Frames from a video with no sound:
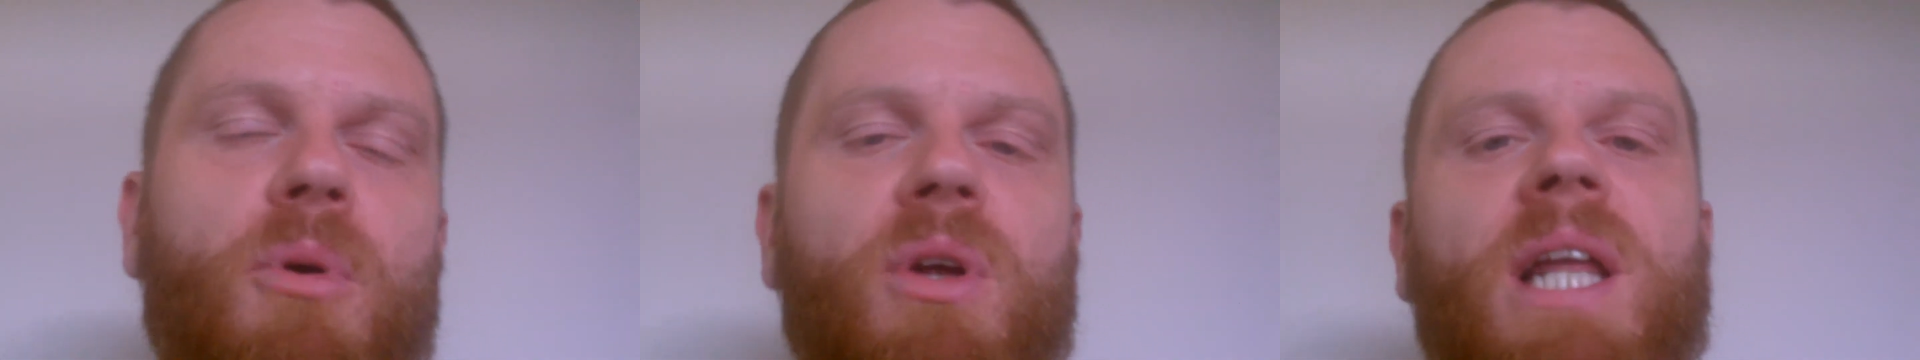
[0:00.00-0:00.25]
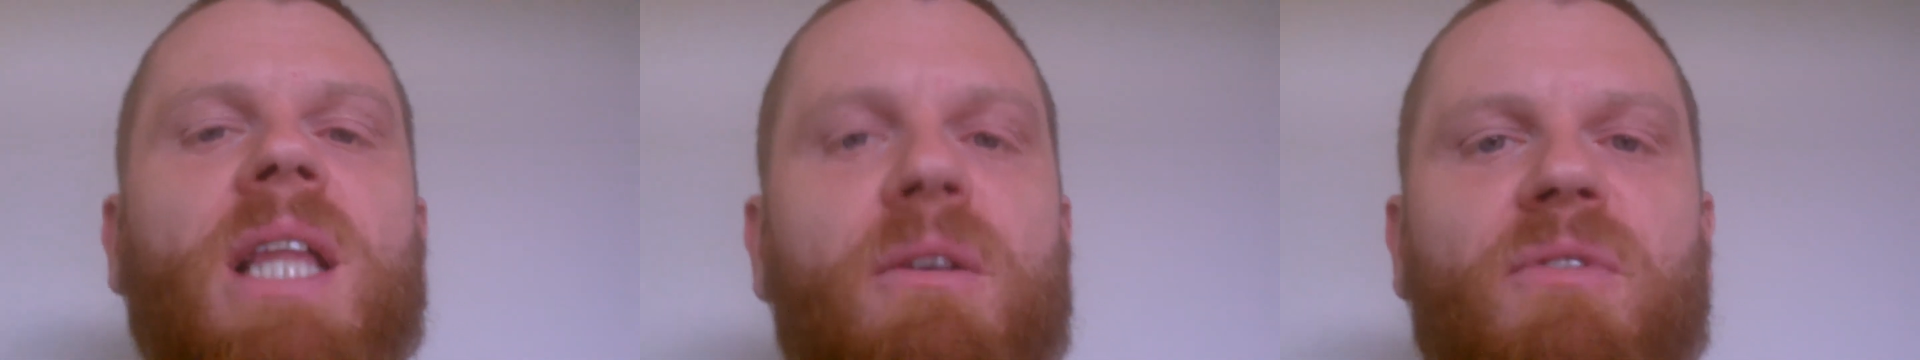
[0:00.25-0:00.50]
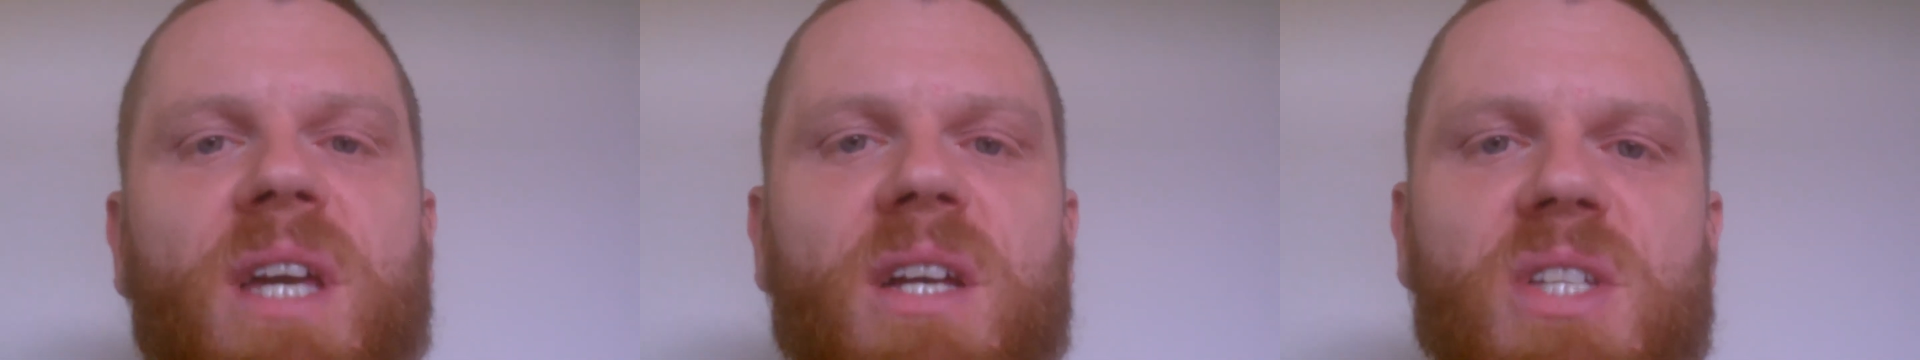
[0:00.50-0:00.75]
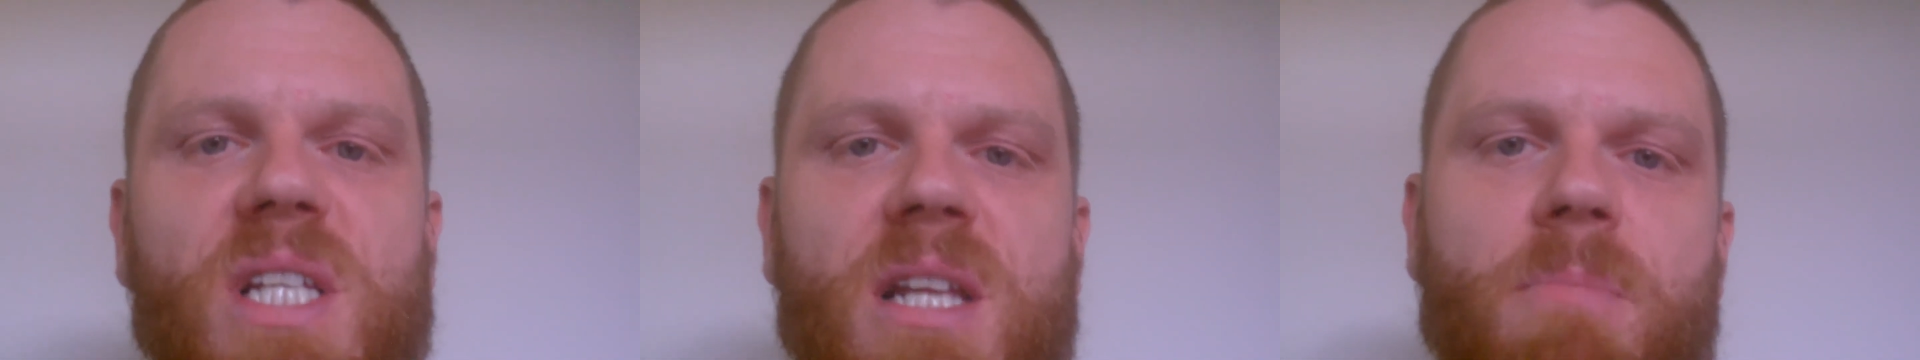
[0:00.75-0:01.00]
putting
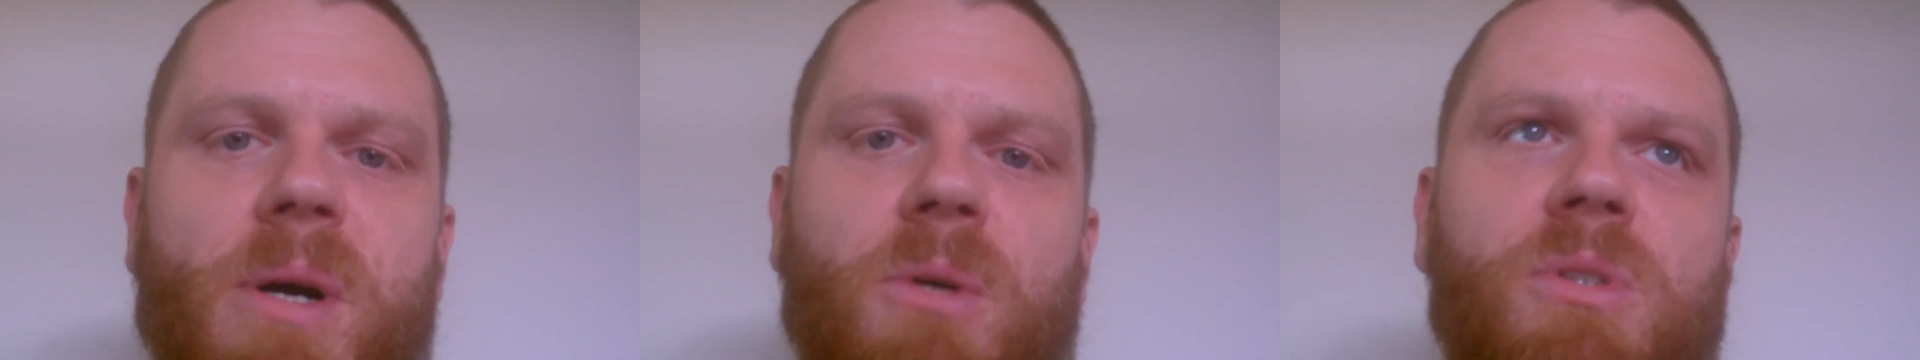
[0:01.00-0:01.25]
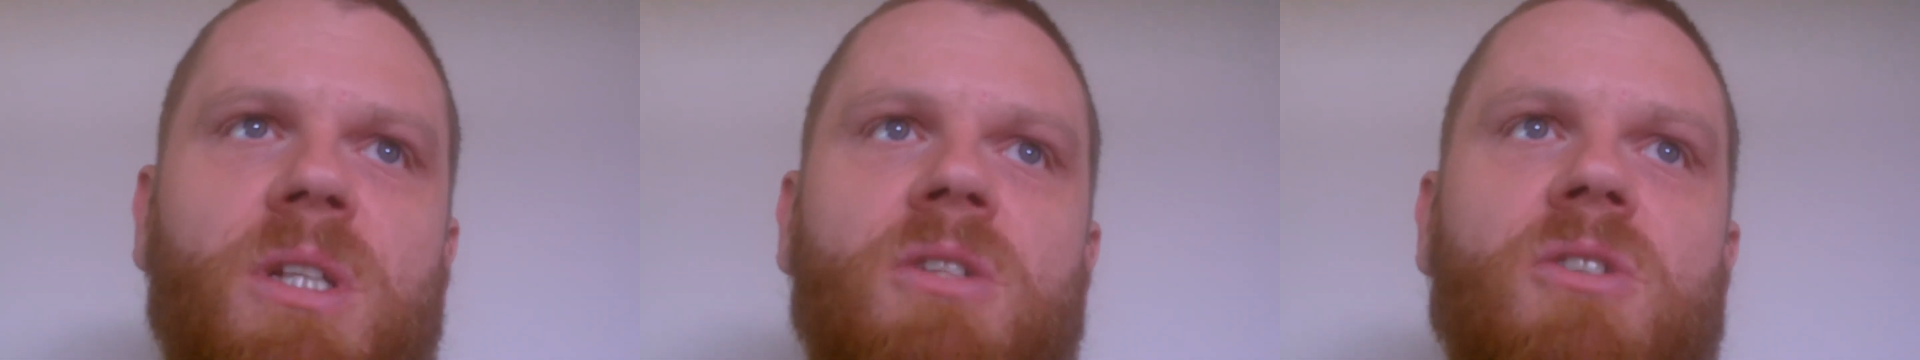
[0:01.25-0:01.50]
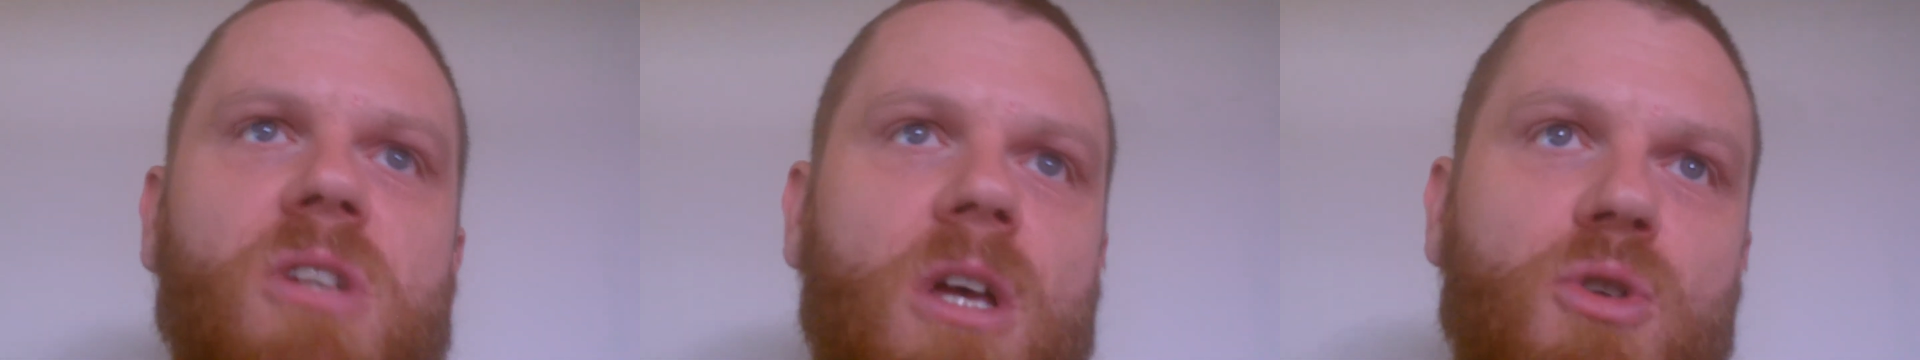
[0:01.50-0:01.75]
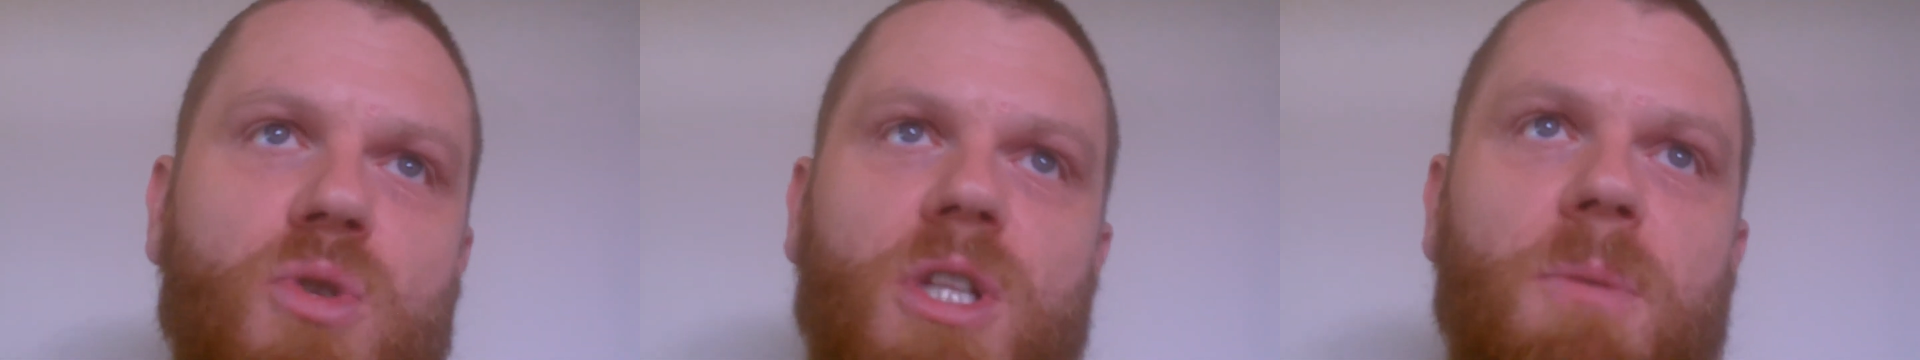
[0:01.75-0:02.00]
elevators into buildings
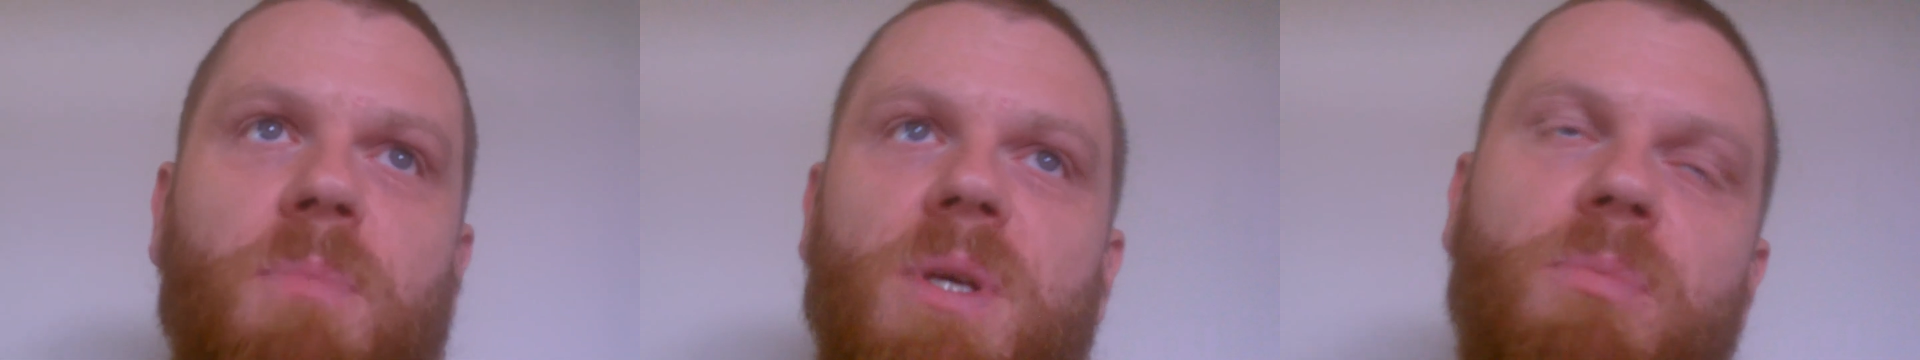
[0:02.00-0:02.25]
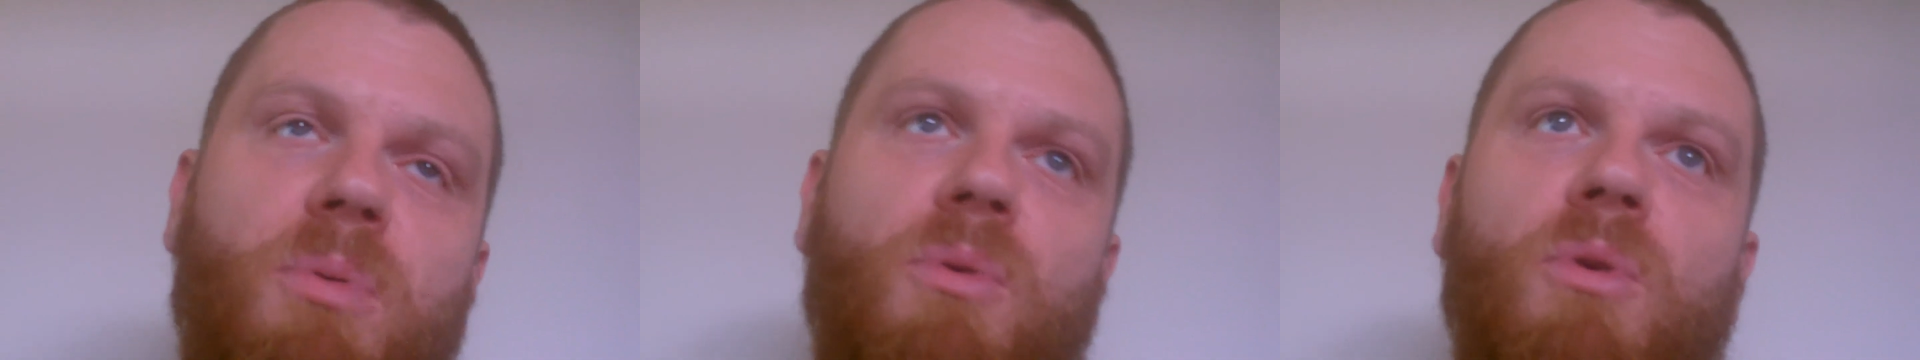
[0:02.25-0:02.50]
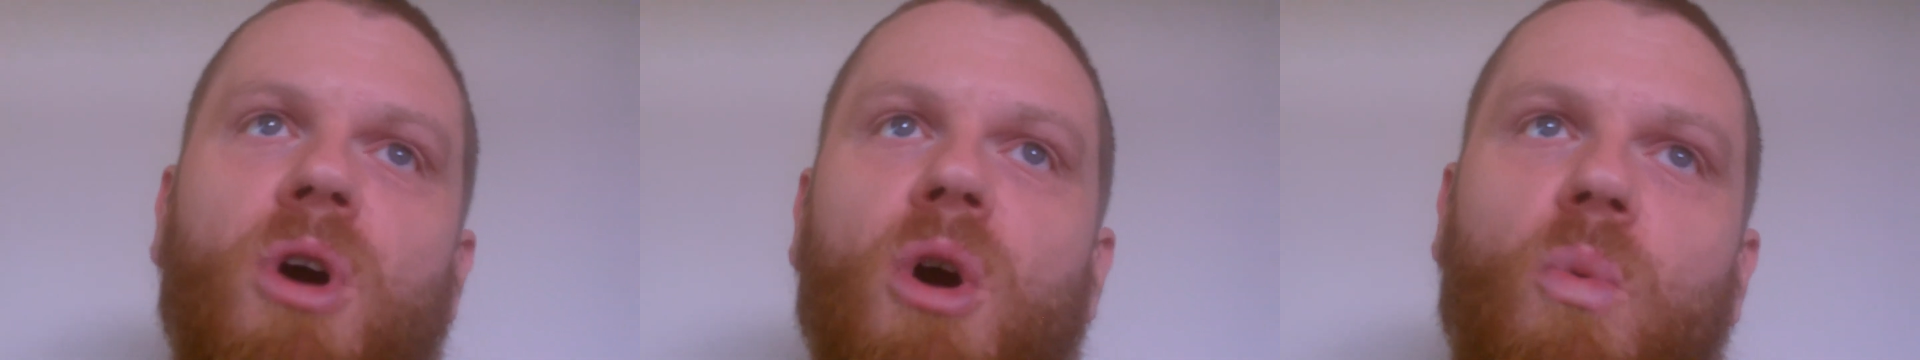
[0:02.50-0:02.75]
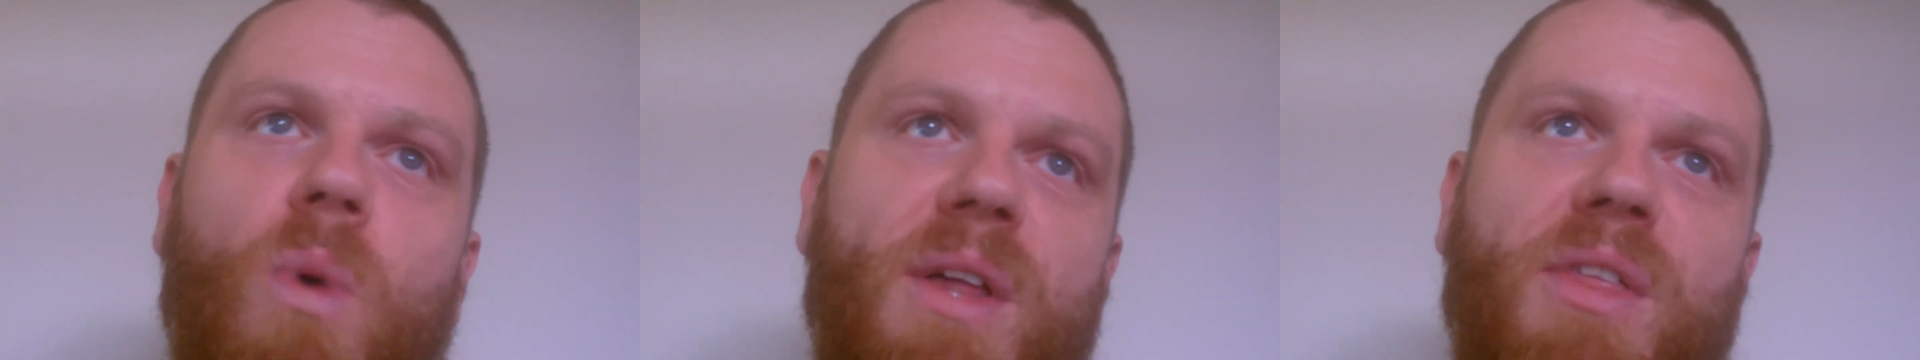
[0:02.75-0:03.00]
so that people
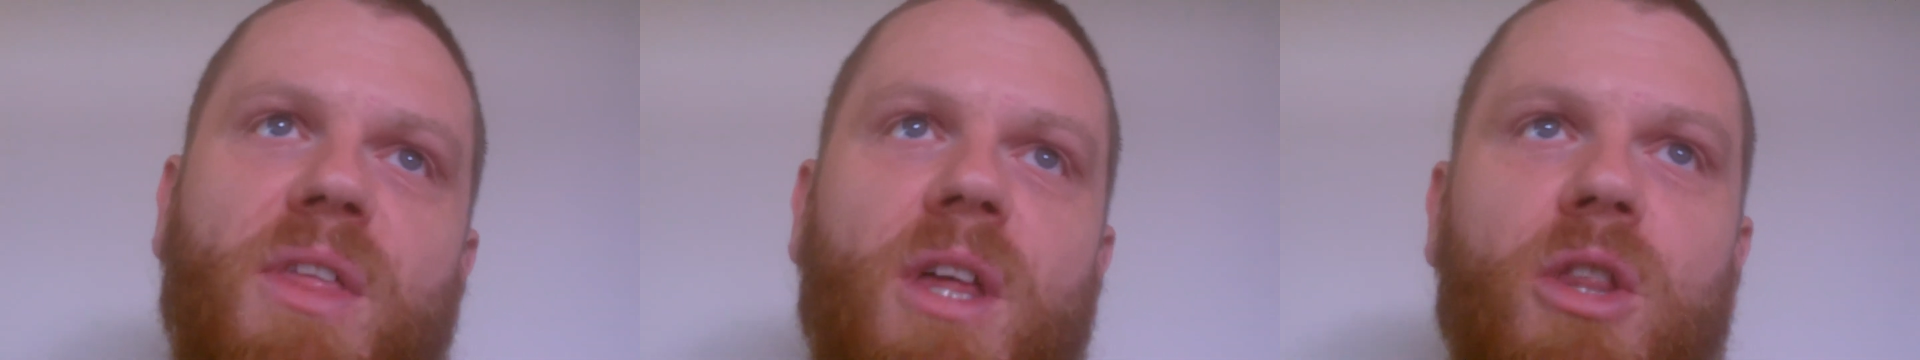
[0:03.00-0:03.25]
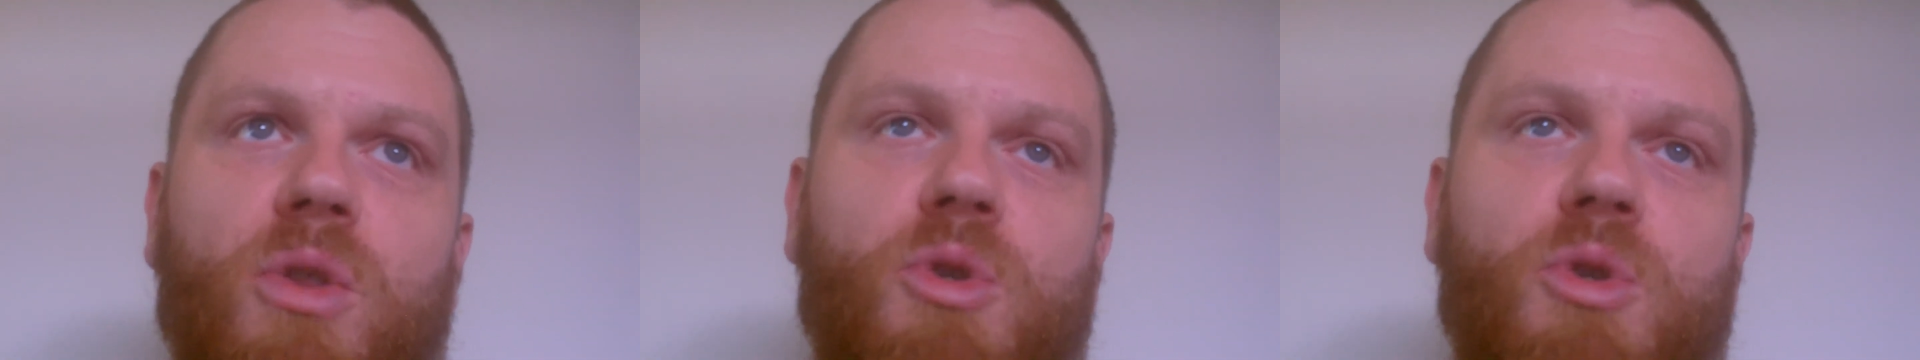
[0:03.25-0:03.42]
with